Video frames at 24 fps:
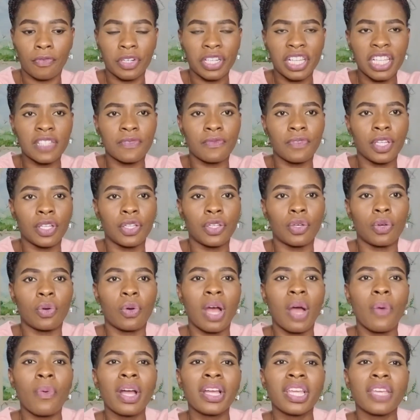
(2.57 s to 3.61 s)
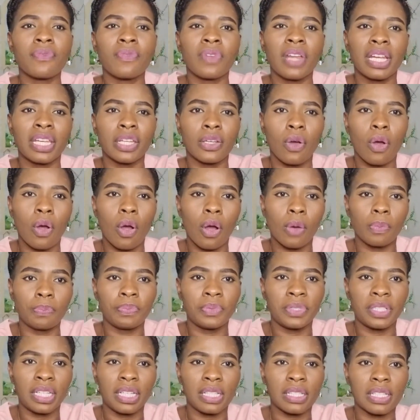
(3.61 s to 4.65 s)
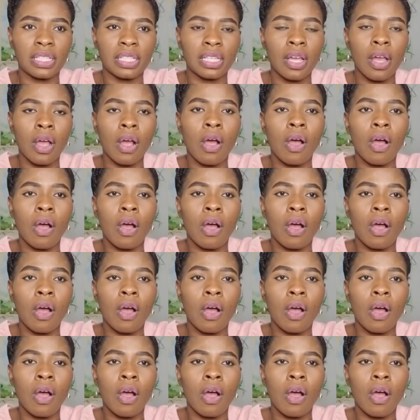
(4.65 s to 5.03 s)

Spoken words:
For this video, I want to give you the updates